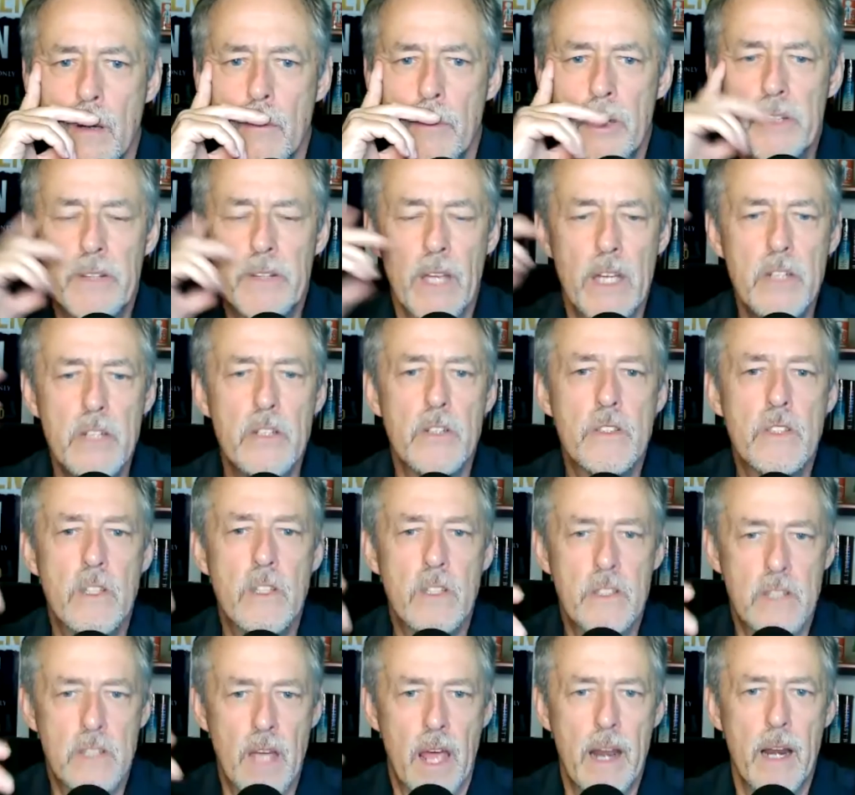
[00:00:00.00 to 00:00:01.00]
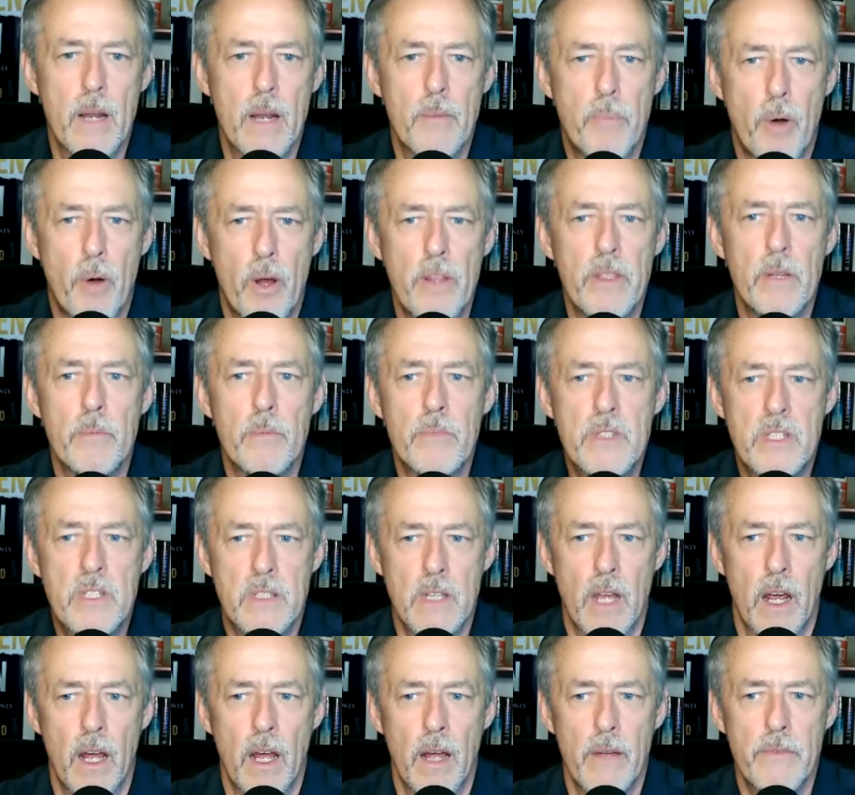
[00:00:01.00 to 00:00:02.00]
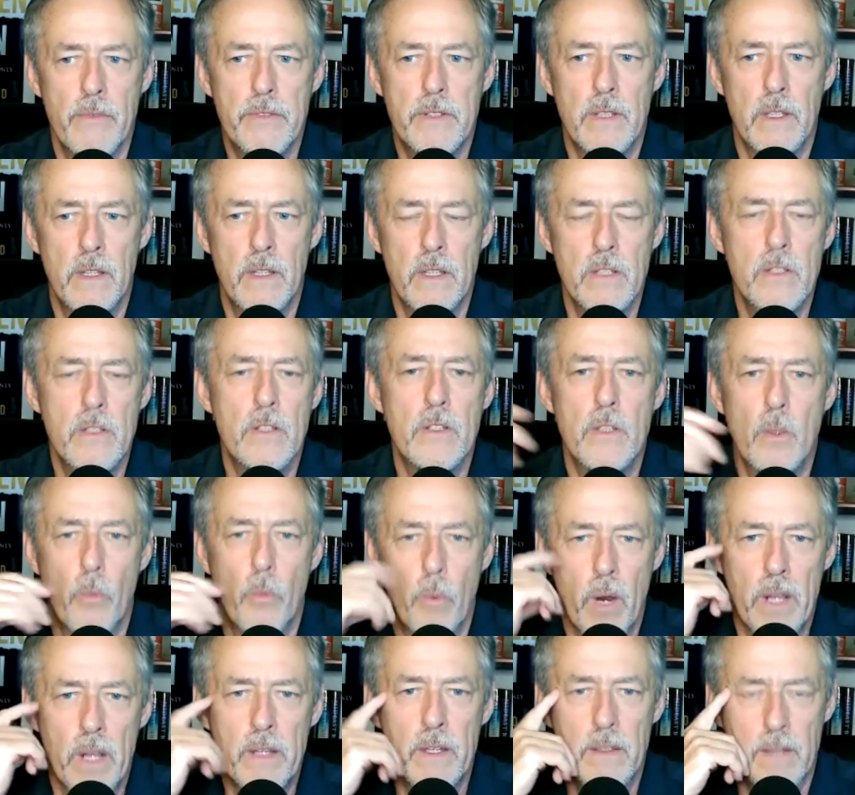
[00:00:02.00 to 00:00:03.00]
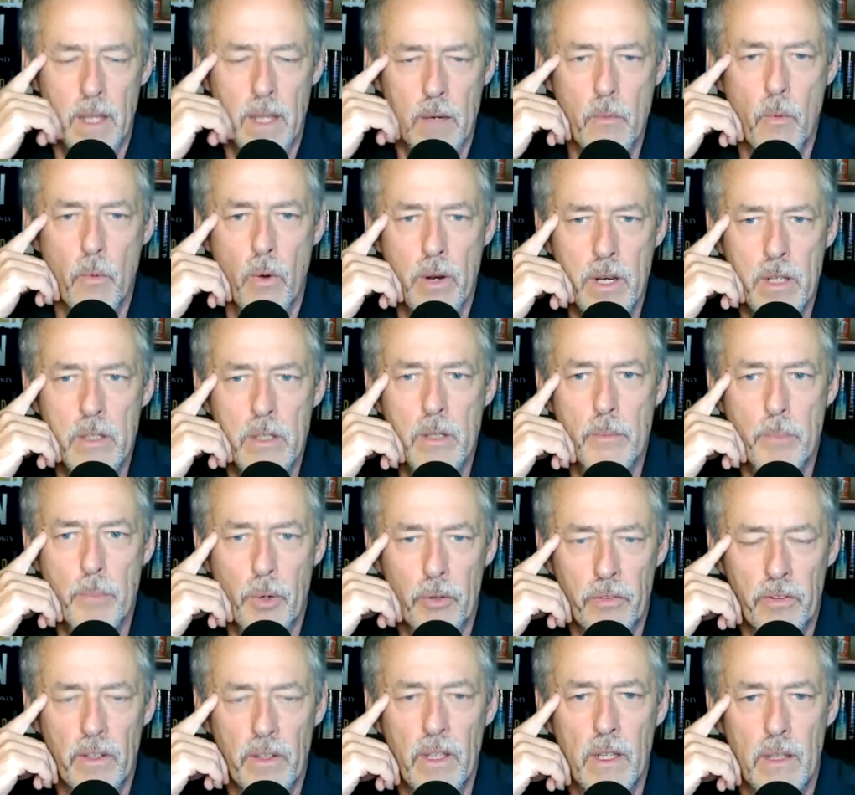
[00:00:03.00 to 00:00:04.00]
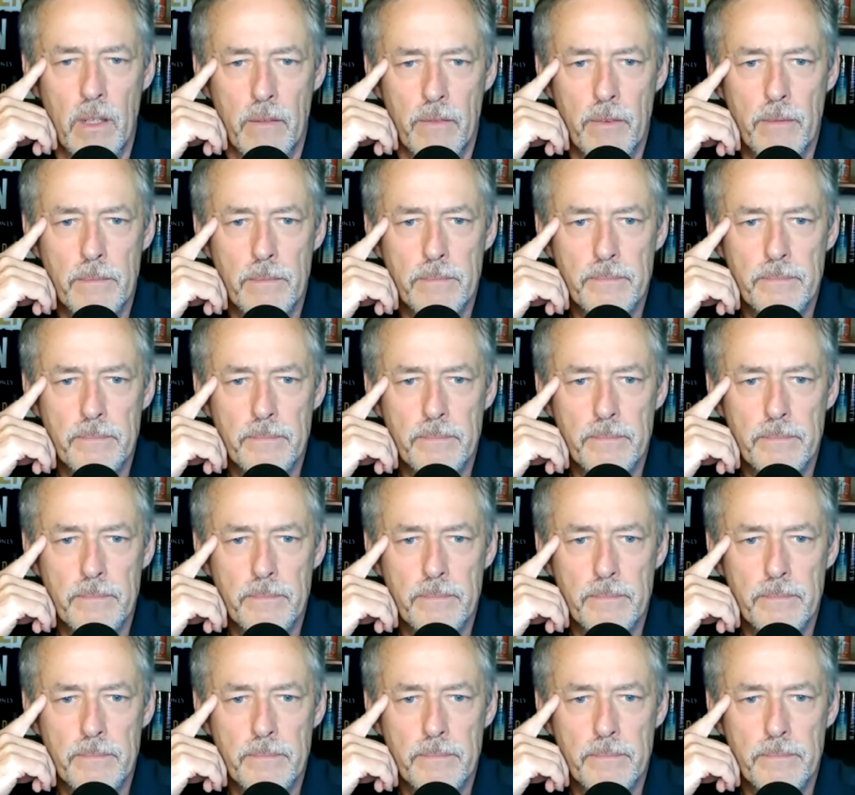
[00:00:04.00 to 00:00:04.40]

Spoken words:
but they just decided upon themselves that this is the way that they wanted to proceed.